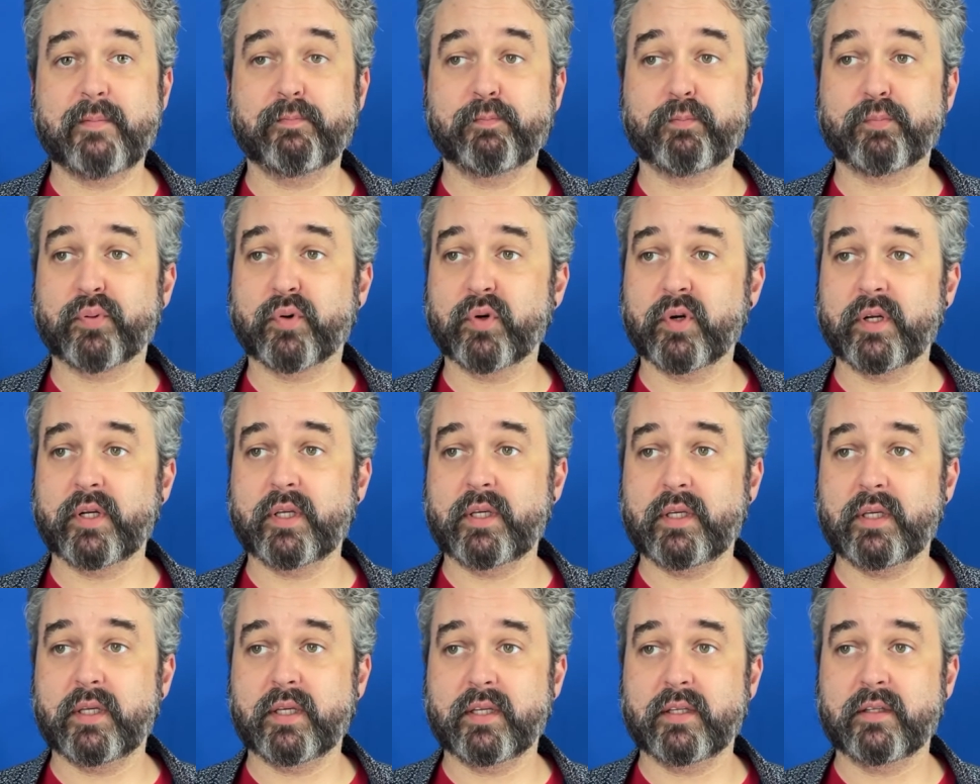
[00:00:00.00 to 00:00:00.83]

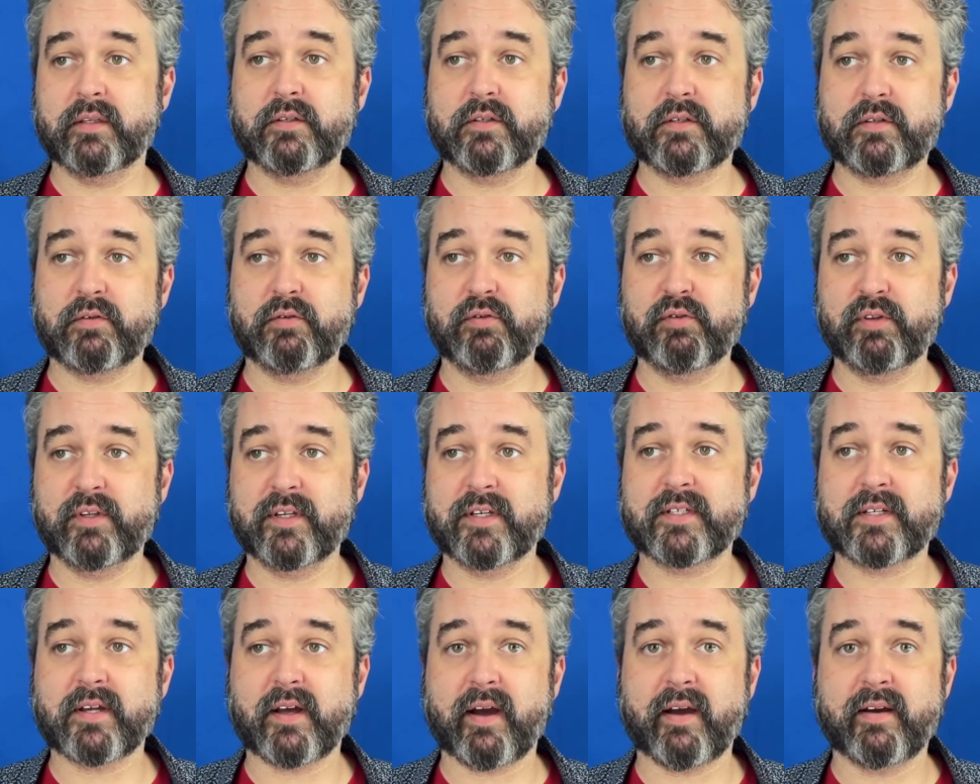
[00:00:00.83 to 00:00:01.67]
pretty into
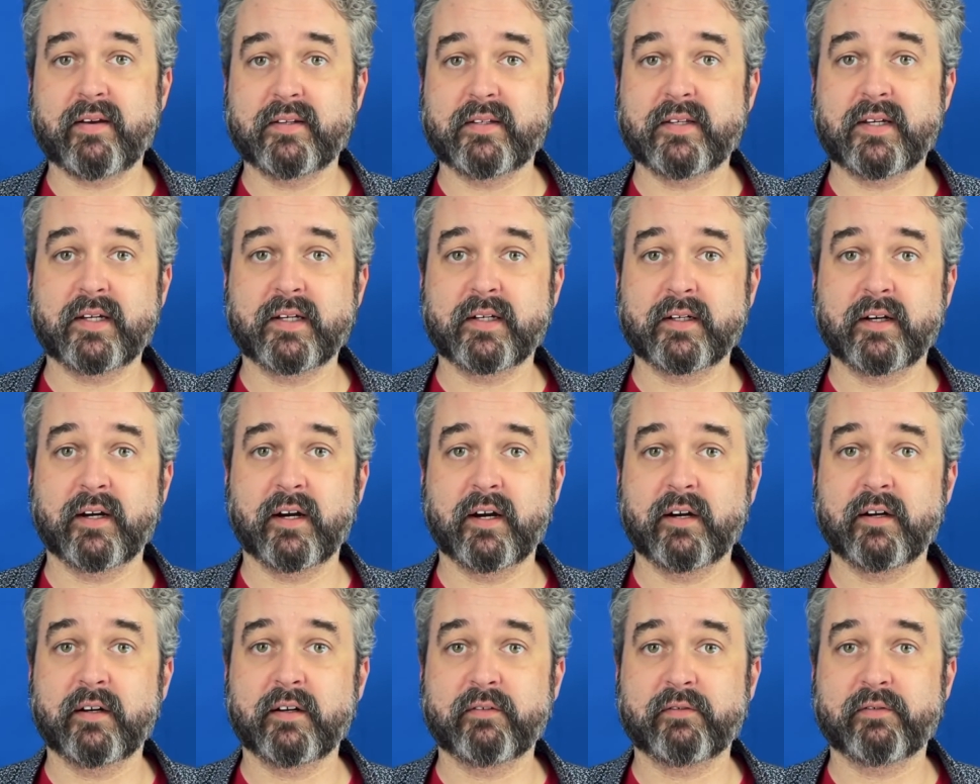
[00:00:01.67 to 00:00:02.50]
this idea
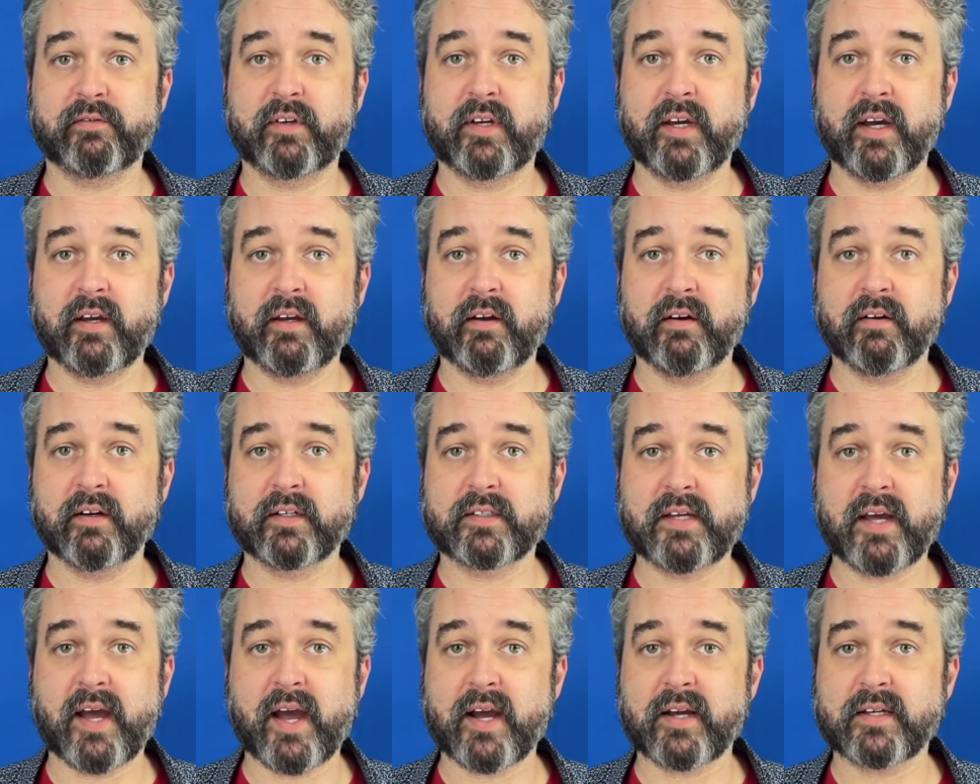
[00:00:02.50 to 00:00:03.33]
of get your
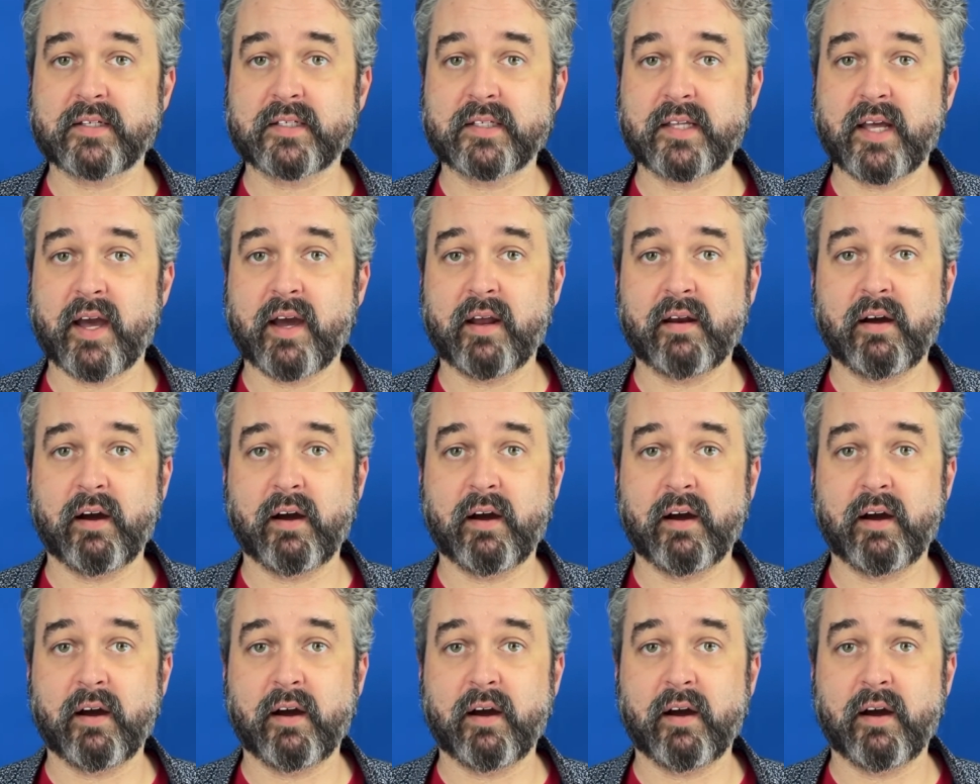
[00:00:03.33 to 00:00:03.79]
attack stat